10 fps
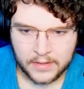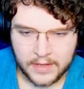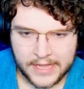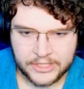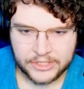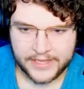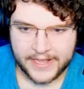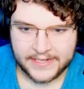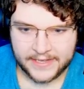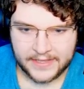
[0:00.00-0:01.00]
It's
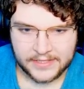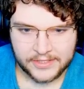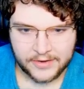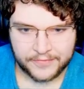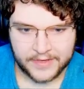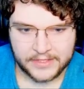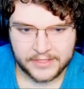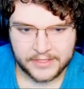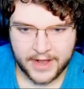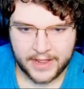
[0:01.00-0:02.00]
like the surface
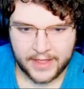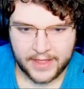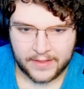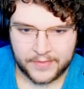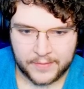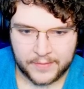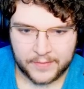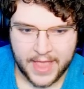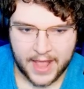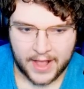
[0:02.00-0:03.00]
created like yeah.